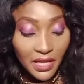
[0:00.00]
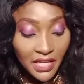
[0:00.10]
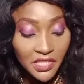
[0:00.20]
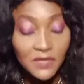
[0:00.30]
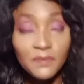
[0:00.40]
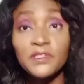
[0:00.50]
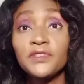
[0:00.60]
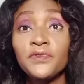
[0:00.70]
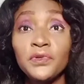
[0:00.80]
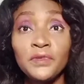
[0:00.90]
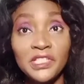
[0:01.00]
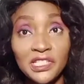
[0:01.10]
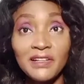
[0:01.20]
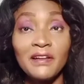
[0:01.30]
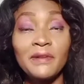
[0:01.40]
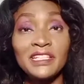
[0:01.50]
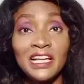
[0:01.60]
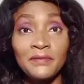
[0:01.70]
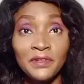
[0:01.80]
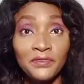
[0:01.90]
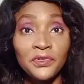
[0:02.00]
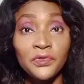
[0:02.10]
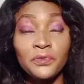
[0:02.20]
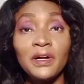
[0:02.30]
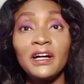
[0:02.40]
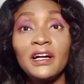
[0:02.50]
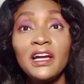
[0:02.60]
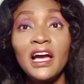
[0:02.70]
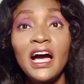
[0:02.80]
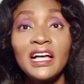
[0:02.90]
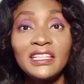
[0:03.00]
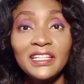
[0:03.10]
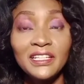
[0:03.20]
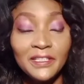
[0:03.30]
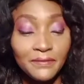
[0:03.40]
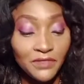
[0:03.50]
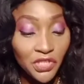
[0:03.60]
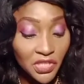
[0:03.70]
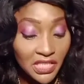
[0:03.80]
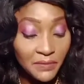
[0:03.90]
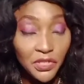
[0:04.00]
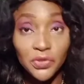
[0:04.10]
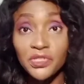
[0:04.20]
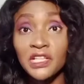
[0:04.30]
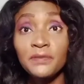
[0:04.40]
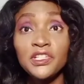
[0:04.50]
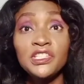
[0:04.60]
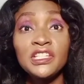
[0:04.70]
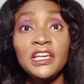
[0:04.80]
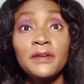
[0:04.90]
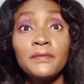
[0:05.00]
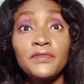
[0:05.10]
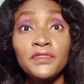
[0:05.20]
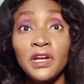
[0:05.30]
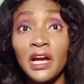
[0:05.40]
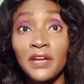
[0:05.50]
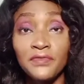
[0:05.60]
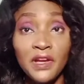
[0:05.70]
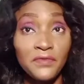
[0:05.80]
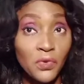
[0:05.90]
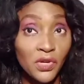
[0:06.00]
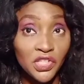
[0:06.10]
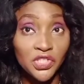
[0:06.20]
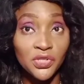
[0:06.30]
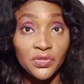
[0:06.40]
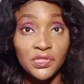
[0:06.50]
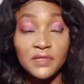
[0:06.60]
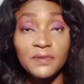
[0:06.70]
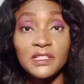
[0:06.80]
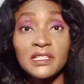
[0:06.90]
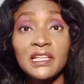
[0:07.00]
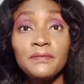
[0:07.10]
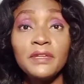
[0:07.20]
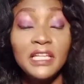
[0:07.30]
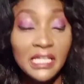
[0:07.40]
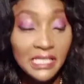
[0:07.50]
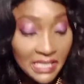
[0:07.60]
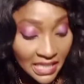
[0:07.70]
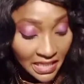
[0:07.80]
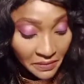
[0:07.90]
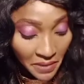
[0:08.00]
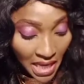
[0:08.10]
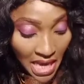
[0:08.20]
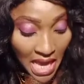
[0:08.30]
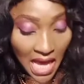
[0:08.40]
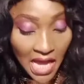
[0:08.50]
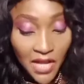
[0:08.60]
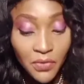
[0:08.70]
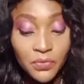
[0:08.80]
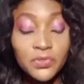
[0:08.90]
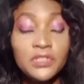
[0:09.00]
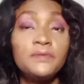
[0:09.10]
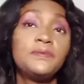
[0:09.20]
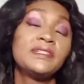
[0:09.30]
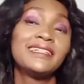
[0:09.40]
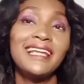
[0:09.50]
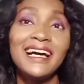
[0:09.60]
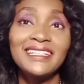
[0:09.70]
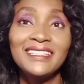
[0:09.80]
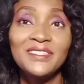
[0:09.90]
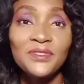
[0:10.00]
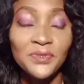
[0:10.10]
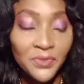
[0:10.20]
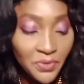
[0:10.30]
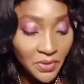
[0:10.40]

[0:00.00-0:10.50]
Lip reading: Yes, please follow me on Instagram at Ifyubahmadu. And just let me know, send me a DM. If you have questions, please send me a DM. I would be glad to